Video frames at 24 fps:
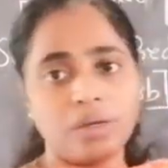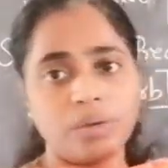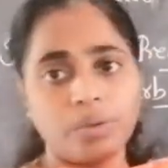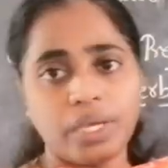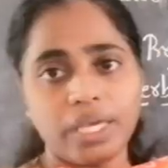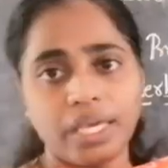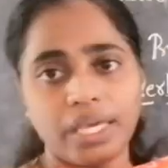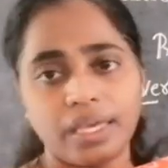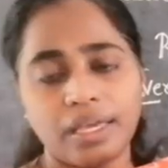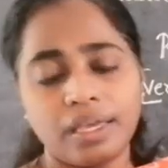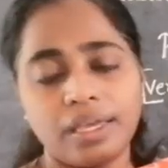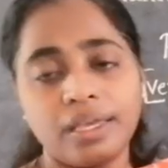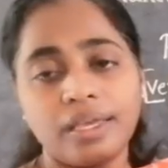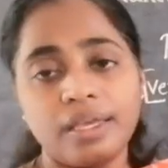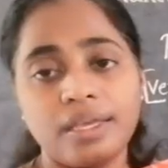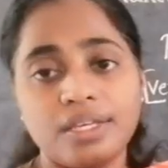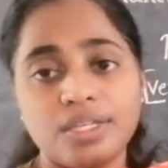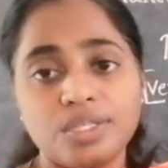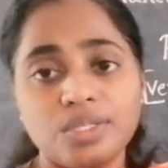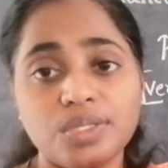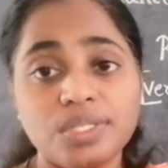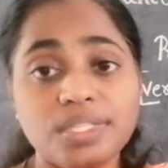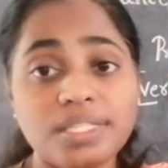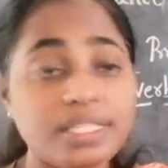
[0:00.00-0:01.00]

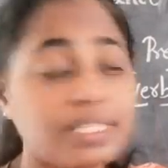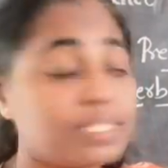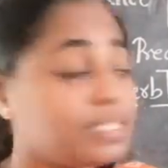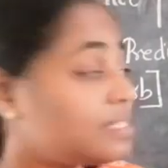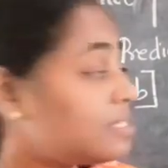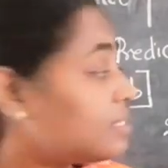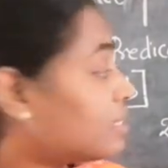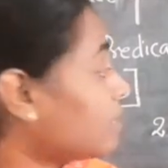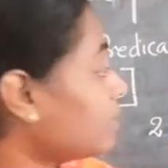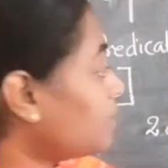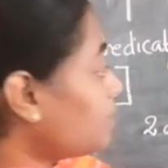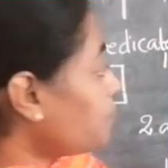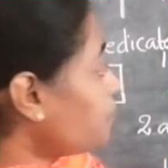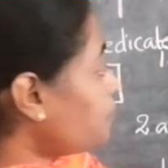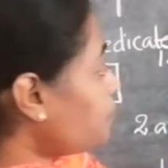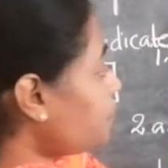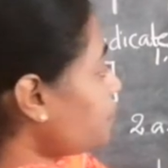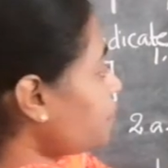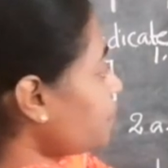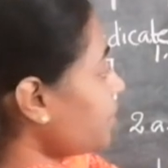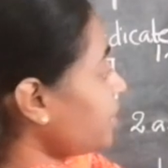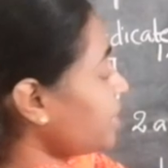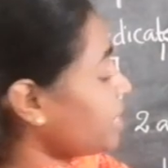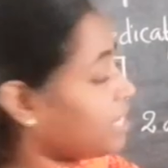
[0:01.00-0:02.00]
Okay, so this is the
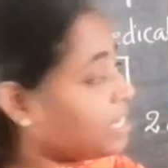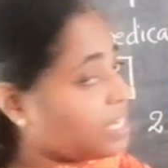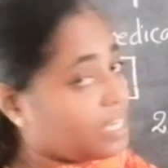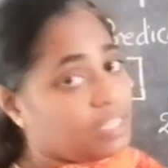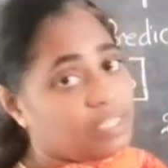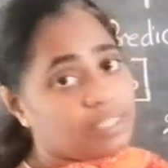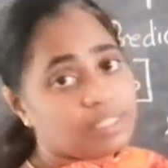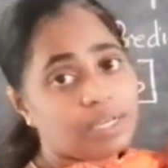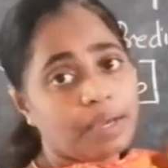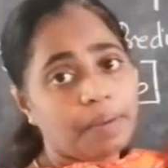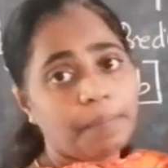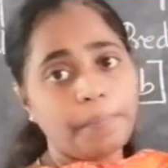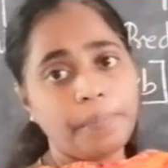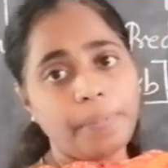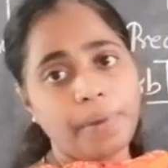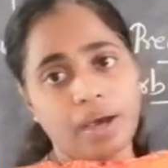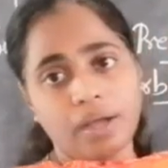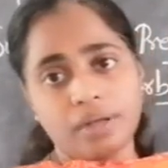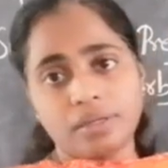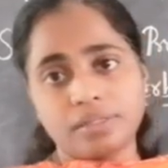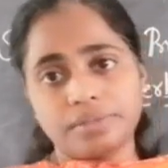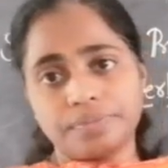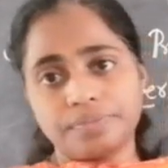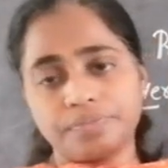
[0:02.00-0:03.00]
predicate
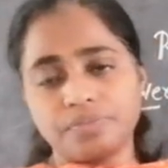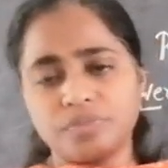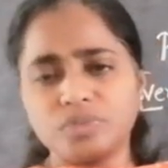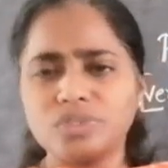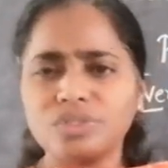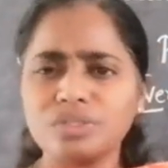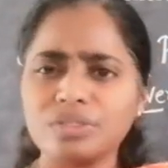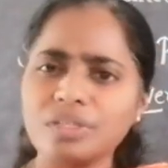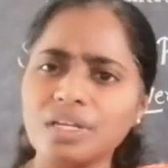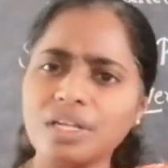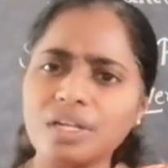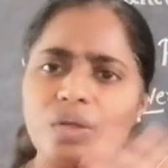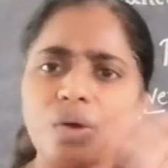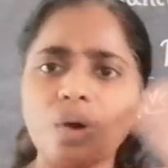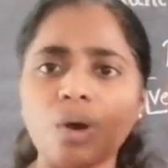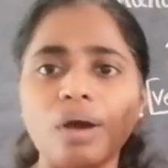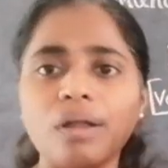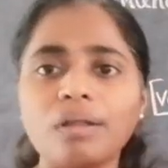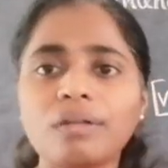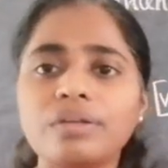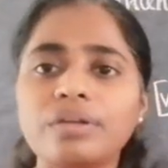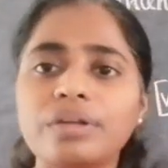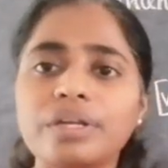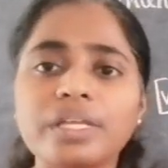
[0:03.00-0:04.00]
part. So that
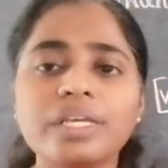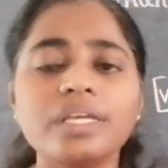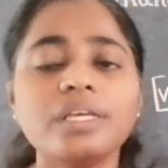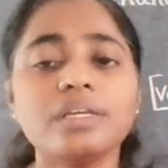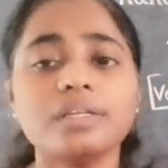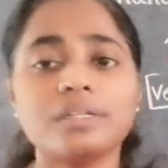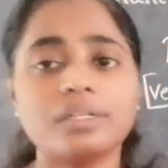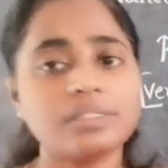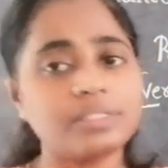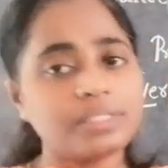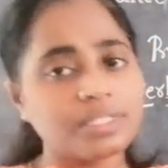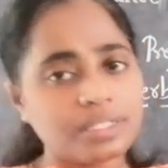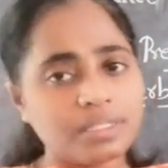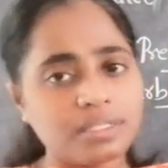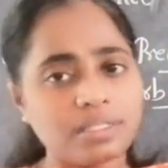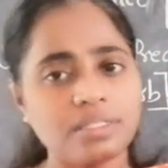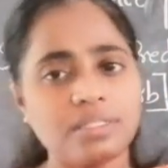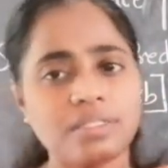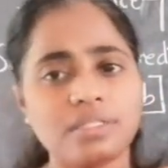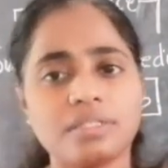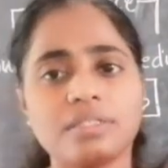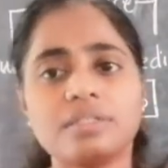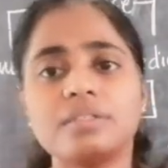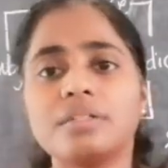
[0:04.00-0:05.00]
already
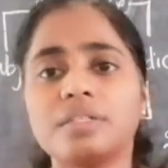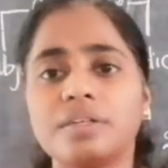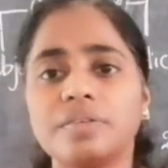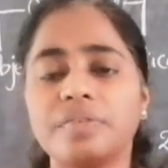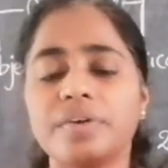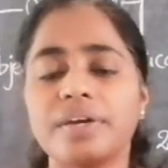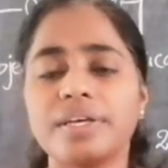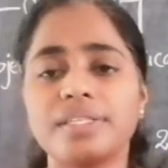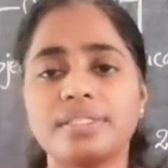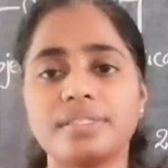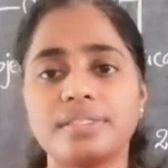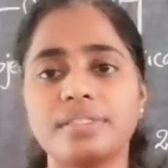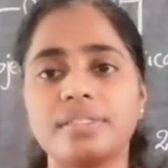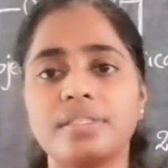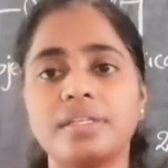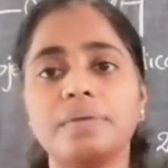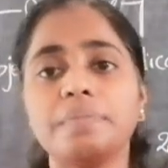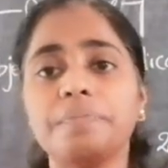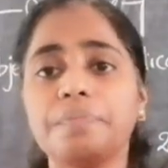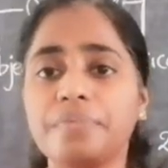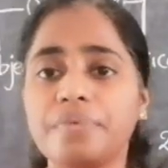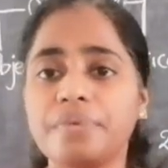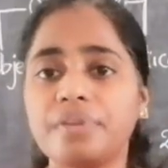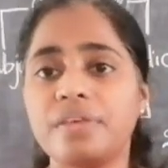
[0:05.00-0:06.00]
just revised
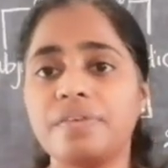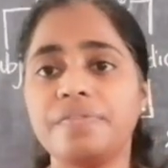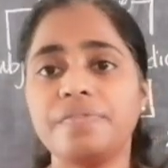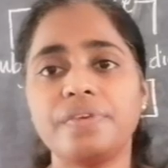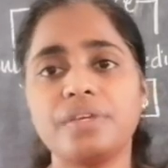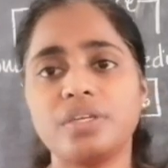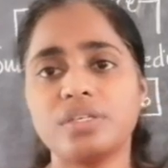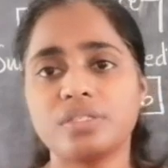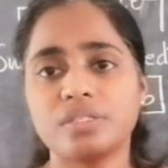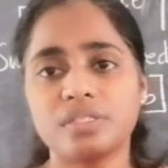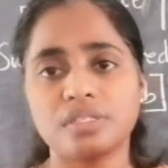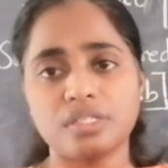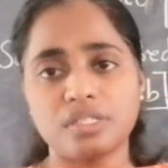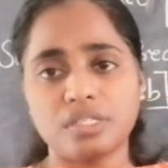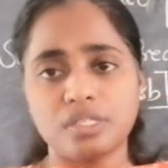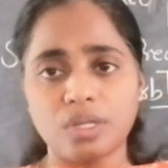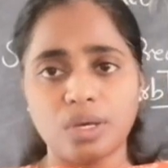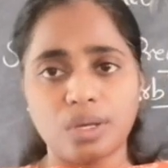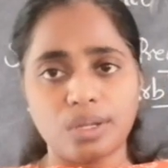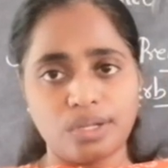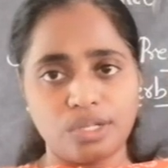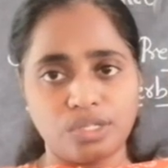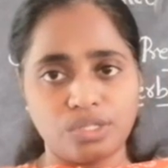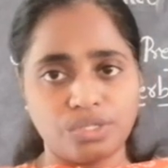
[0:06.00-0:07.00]
the previous
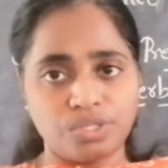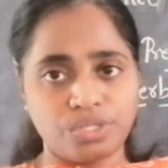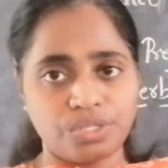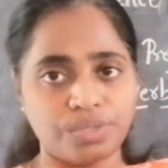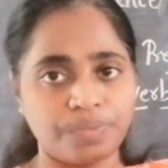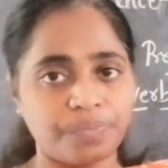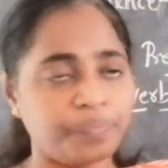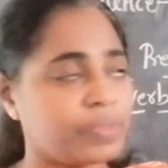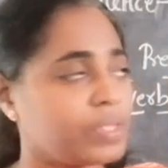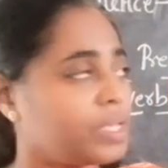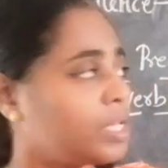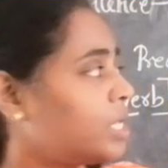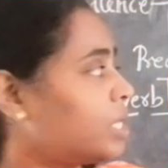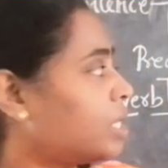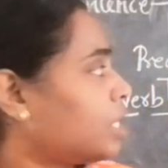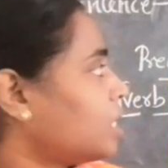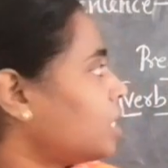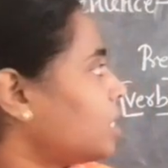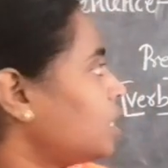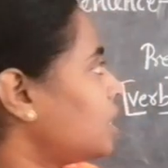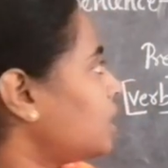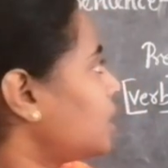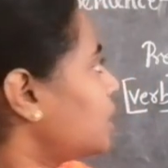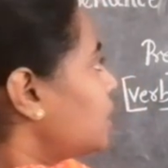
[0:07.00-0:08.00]
knowledge.
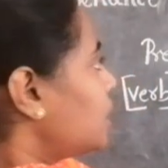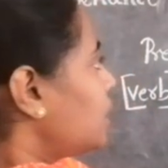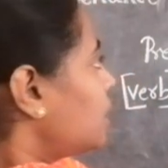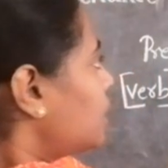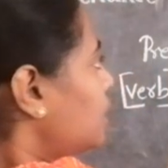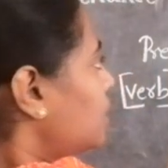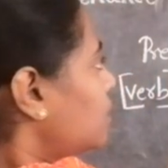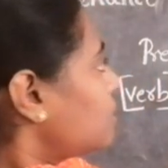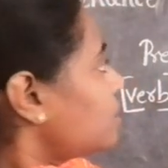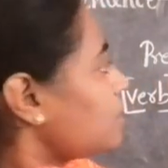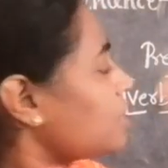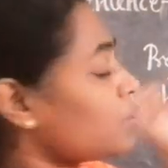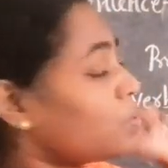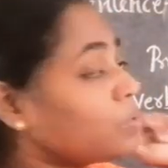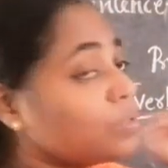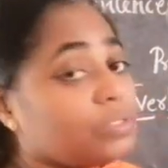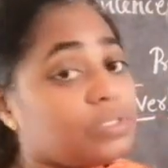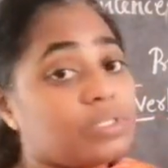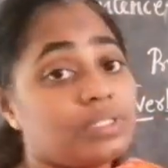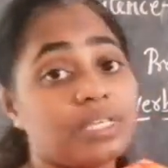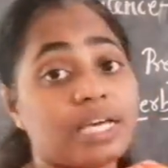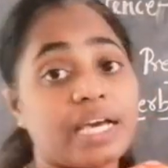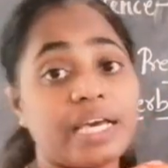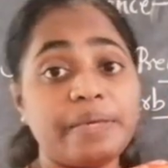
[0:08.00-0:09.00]

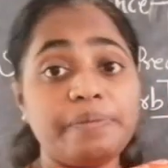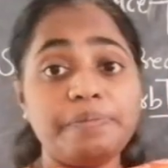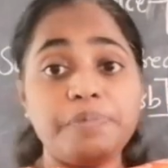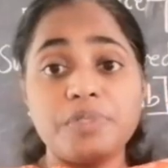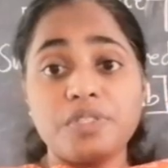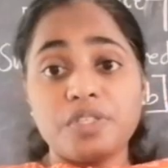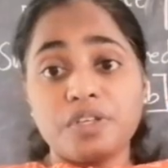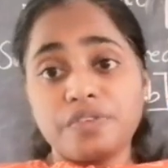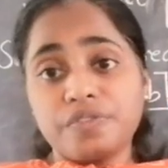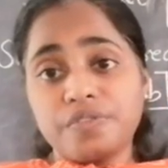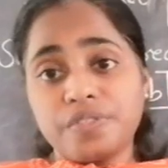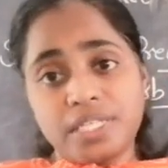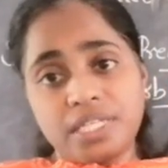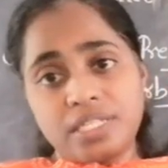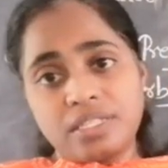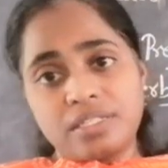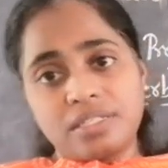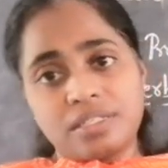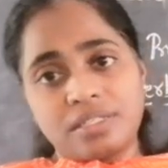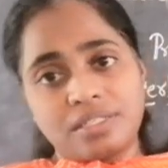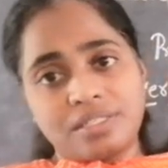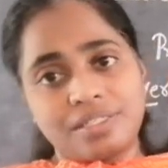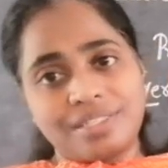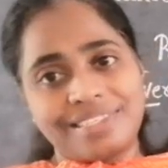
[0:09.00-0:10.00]
Now, types of
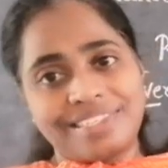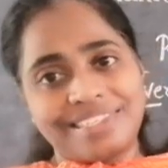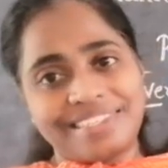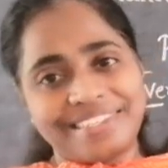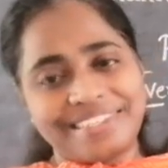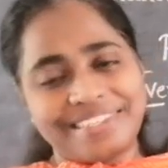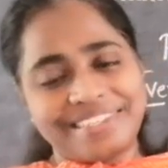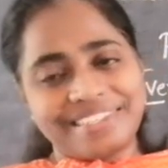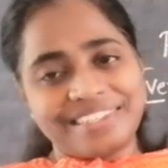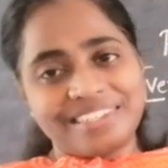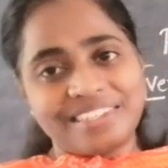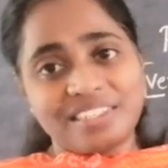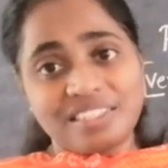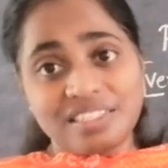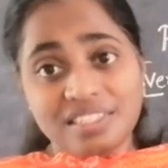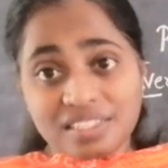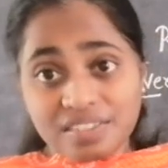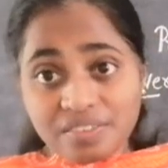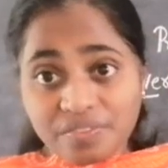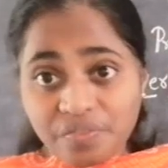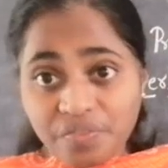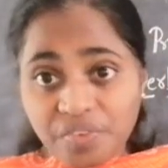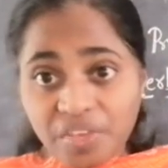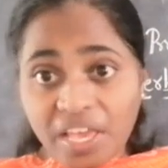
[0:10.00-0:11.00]

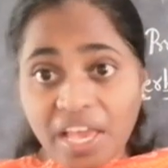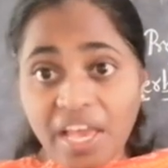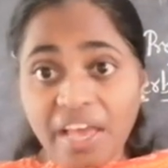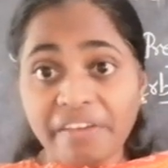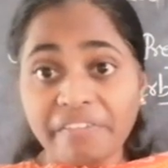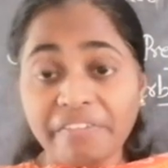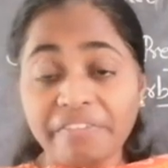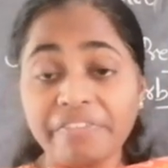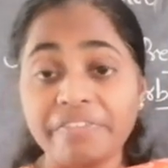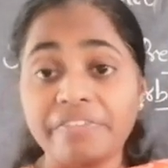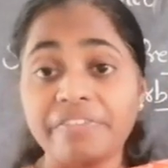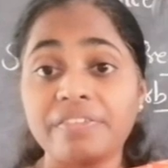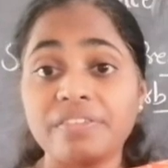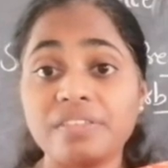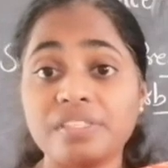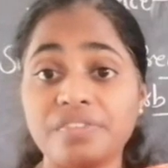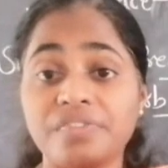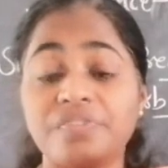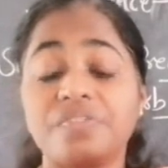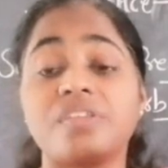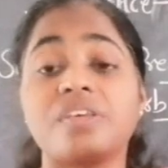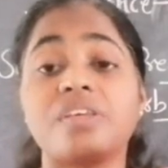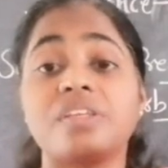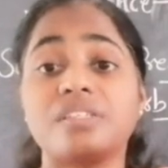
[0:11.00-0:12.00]
sentence. We have
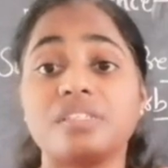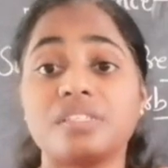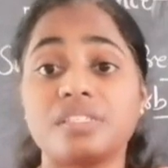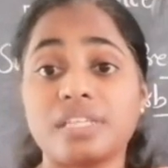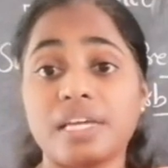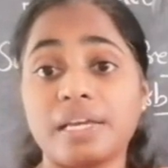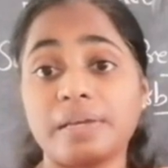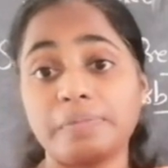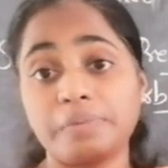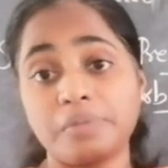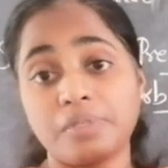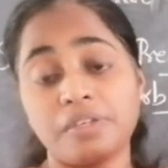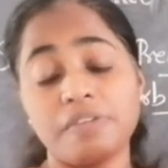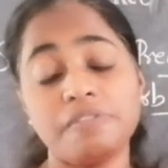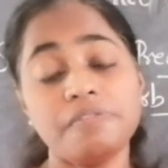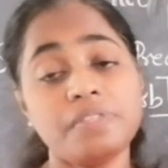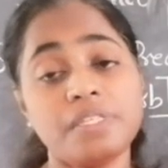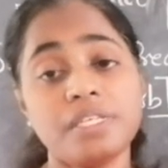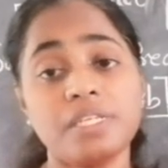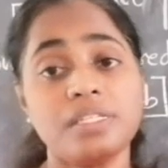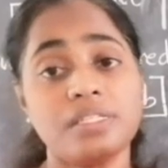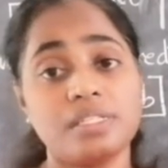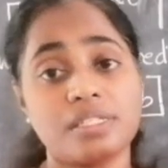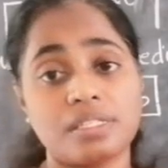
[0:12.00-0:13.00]
different types of
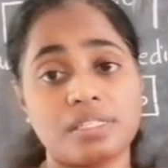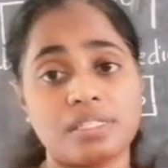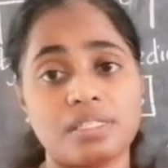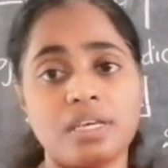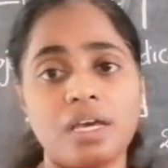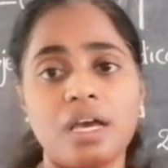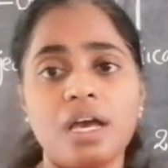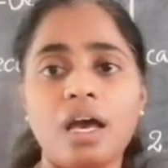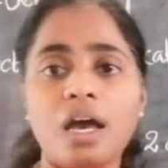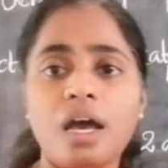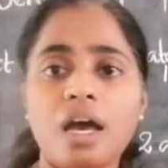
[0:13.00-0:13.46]
sentence.